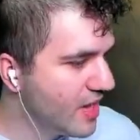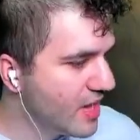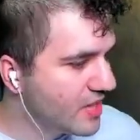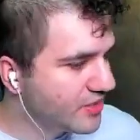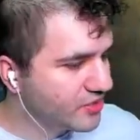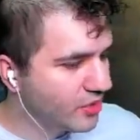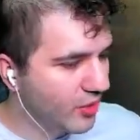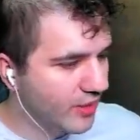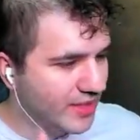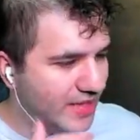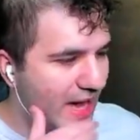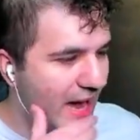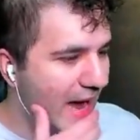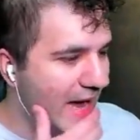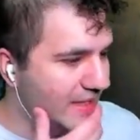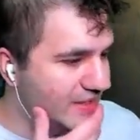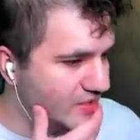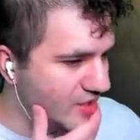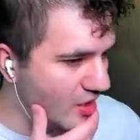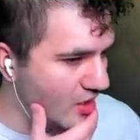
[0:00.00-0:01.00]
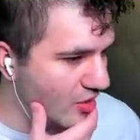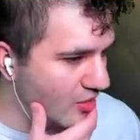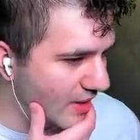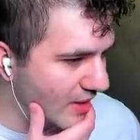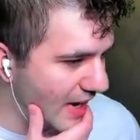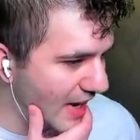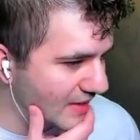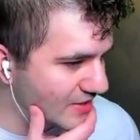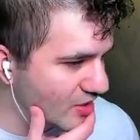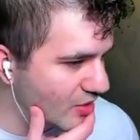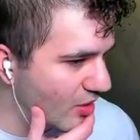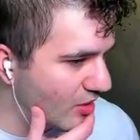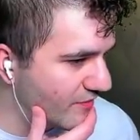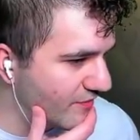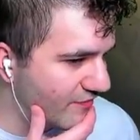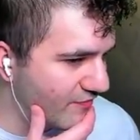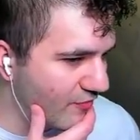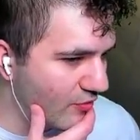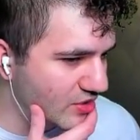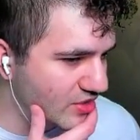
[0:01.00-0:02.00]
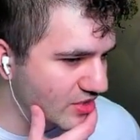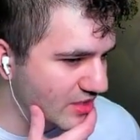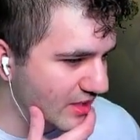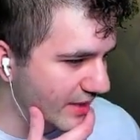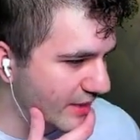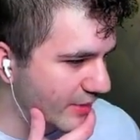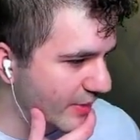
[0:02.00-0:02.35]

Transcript: So a Kaito, unfortunately,